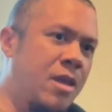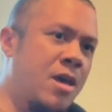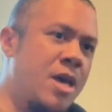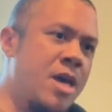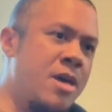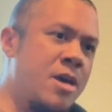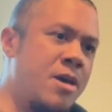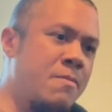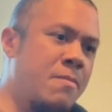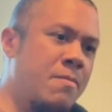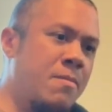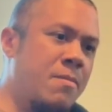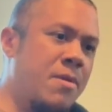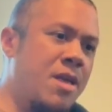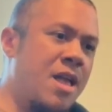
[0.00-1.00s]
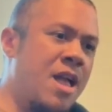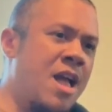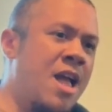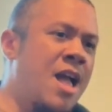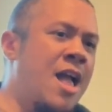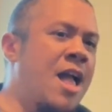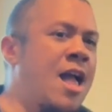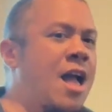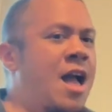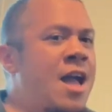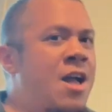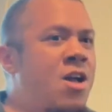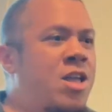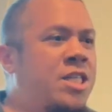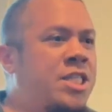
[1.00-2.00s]
I
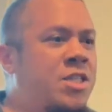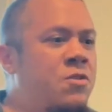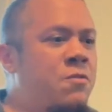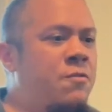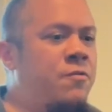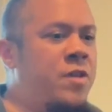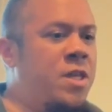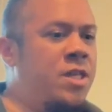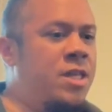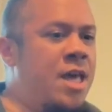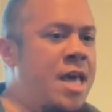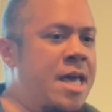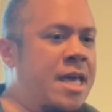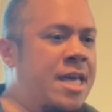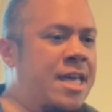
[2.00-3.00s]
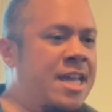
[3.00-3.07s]
also feel like,